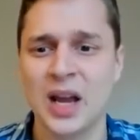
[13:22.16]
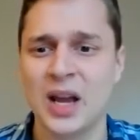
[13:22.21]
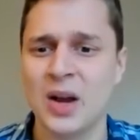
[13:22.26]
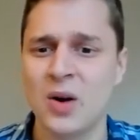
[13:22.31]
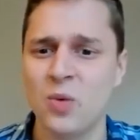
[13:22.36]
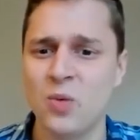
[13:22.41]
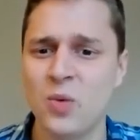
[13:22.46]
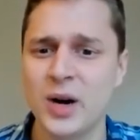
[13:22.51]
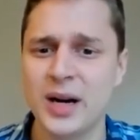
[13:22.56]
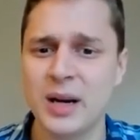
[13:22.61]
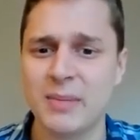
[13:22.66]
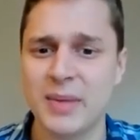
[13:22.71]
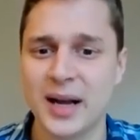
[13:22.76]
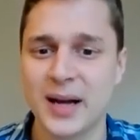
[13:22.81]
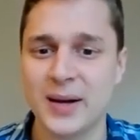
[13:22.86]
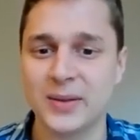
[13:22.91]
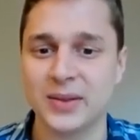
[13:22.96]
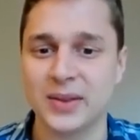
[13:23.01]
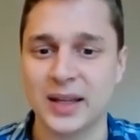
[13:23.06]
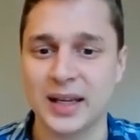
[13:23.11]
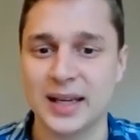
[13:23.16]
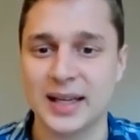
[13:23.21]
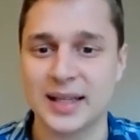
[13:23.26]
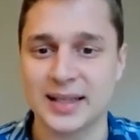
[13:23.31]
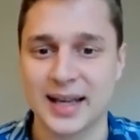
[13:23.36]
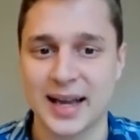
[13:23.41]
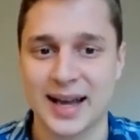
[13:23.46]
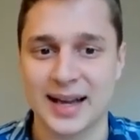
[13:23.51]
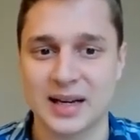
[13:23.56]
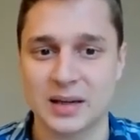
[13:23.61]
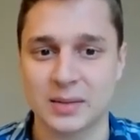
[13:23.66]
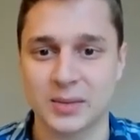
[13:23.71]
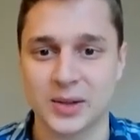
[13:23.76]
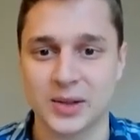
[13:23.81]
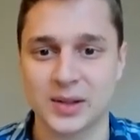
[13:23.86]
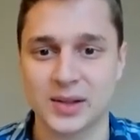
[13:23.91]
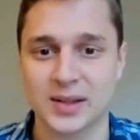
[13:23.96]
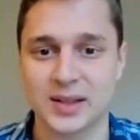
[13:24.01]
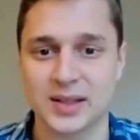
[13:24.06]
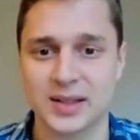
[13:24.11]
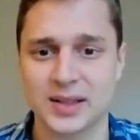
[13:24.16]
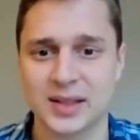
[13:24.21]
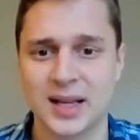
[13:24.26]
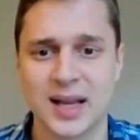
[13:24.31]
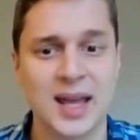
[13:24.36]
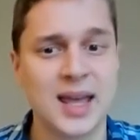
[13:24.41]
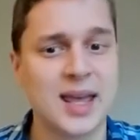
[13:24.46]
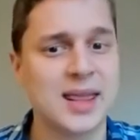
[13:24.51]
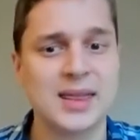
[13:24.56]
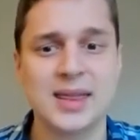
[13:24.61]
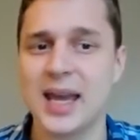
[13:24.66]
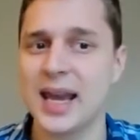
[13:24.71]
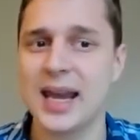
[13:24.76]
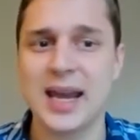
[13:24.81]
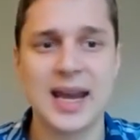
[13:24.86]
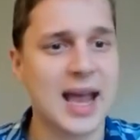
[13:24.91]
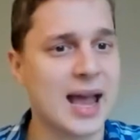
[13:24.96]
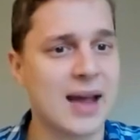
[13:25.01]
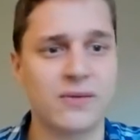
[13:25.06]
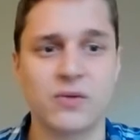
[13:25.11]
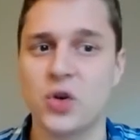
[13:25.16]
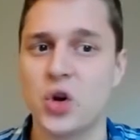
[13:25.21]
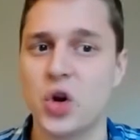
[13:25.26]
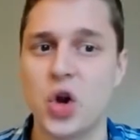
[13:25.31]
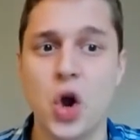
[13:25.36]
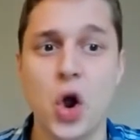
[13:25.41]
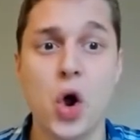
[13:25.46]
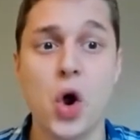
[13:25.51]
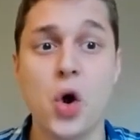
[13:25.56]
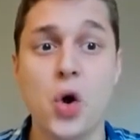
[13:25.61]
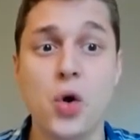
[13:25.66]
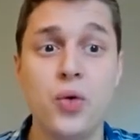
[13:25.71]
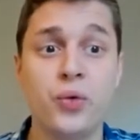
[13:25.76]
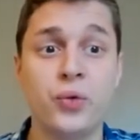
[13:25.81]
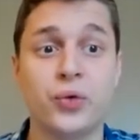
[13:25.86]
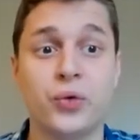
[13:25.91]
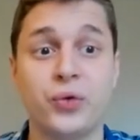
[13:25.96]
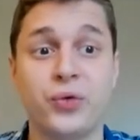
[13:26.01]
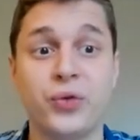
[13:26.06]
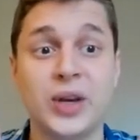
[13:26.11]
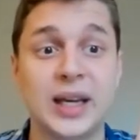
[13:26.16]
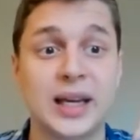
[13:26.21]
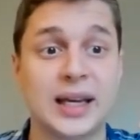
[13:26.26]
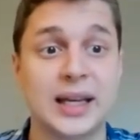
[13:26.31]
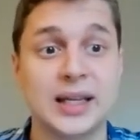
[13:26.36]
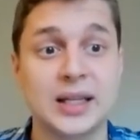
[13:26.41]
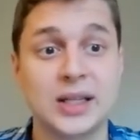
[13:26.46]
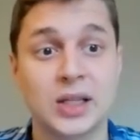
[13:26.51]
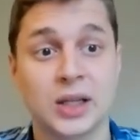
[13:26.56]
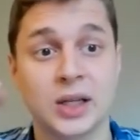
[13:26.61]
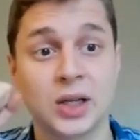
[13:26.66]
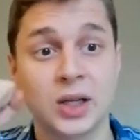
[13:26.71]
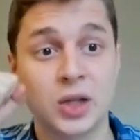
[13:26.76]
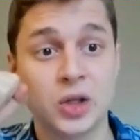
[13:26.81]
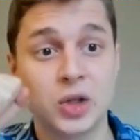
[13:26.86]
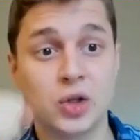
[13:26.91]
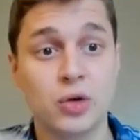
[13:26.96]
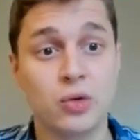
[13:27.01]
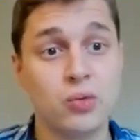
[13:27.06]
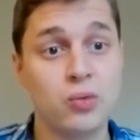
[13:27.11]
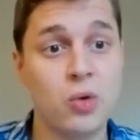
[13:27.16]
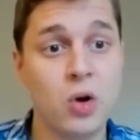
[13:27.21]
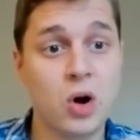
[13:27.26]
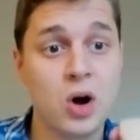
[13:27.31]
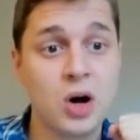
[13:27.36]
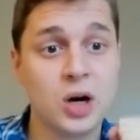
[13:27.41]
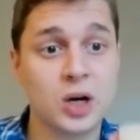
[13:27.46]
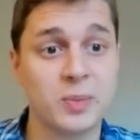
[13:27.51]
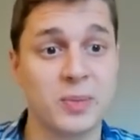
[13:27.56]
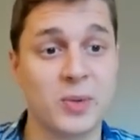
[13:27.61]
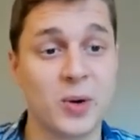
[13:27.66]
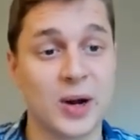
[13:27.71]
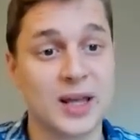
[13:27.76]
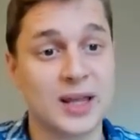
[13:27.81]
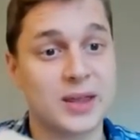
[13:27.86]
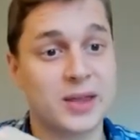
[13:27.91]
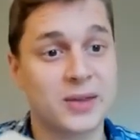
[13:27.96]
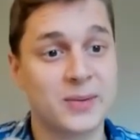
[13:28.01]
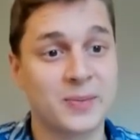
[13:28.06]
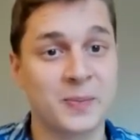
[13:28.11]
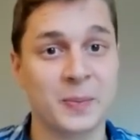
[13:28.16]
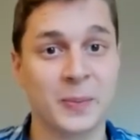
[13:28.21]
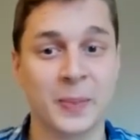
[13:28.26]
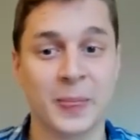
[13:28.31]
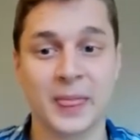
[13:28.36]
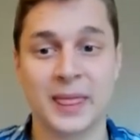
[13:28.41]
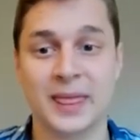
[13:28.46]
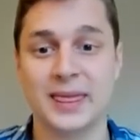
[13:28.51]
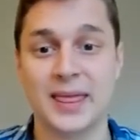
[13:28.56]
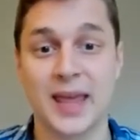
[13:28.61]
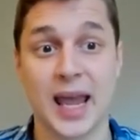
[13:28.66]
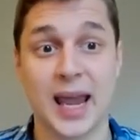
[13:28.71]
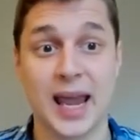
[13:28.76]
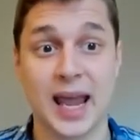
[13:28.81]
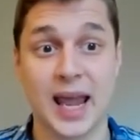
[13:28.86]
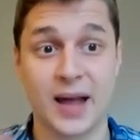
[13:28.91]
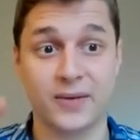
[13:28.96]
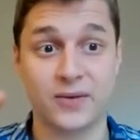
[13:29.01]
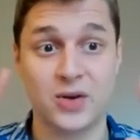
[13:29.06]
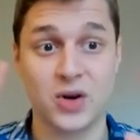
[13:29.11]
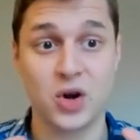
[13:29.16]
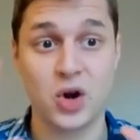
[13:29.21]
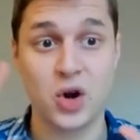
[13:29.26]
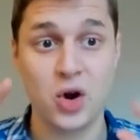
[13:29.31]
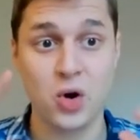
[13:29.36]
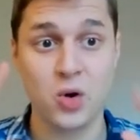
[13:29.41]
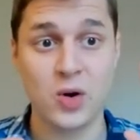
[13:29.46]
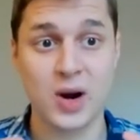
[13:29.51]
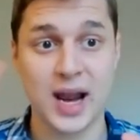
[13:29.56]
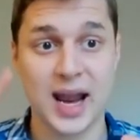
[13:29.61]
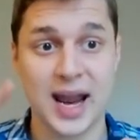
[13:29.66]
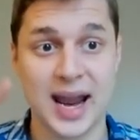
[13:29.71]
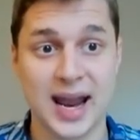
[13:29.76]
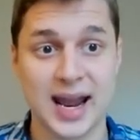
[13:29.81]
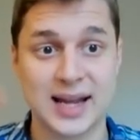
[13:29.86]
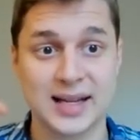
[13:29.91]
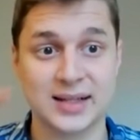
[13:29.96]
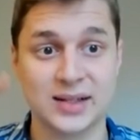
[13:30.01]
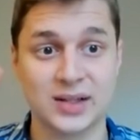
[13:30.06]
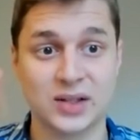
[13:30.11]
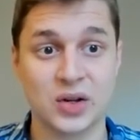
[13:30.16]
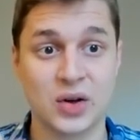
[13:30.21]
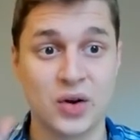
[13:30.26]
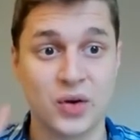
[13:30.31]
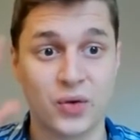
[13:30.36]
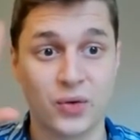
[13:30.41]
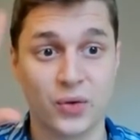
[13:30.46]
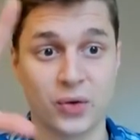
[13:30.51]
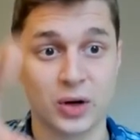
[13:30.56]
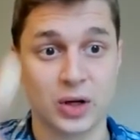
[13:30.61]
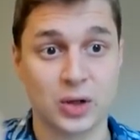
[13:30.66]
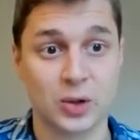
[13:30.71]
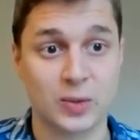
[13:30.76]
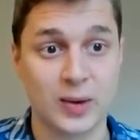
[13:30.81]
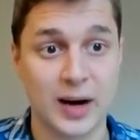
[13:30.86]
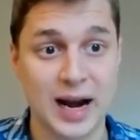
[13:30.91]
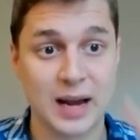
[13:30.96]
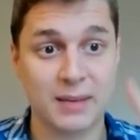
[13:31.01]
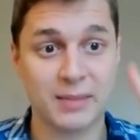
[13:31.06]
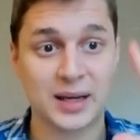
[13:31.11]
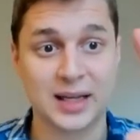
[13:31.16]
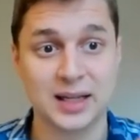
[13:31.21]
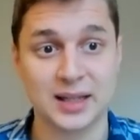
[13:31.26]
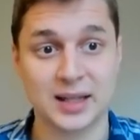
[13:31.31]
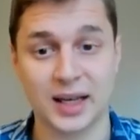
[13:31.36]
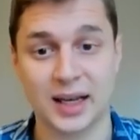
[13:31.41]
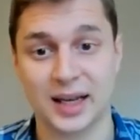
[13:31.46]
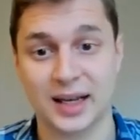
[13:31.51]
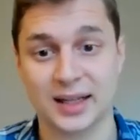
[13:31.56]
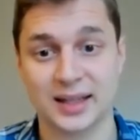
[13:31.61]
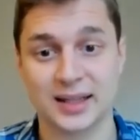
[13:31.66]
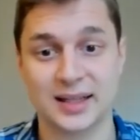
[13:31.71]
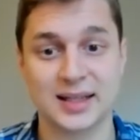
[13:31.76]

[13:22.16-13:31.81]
What about these animals? They have no feet to walk with. They have no hands for grabbing things.